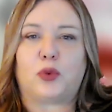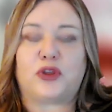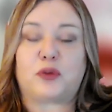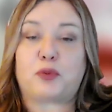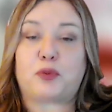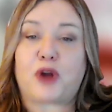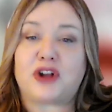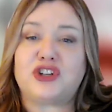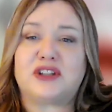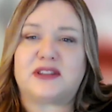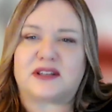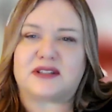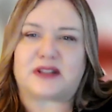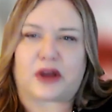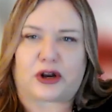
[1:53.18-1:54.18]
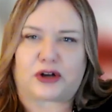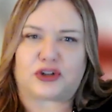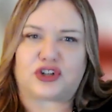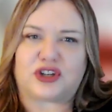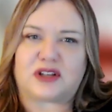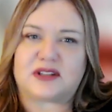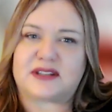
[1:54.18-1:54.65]
With a project this
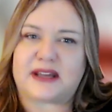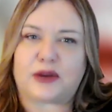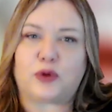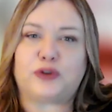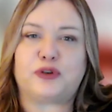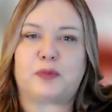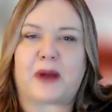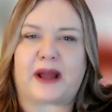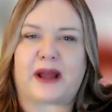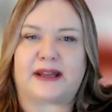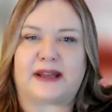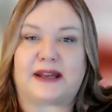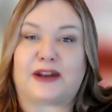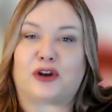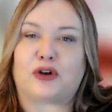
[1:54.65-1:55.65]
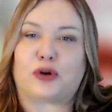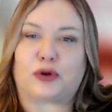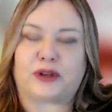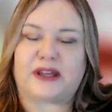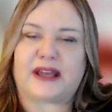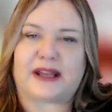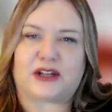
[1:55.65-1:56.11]
large, stakeholder buy-in at an
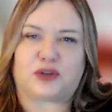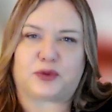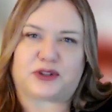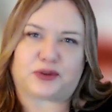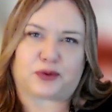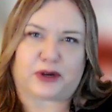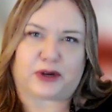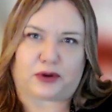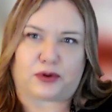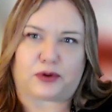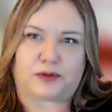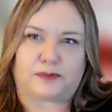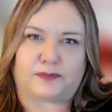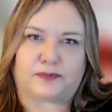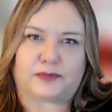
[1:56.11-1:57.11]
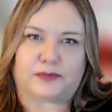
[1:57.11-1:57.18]
early age was critical.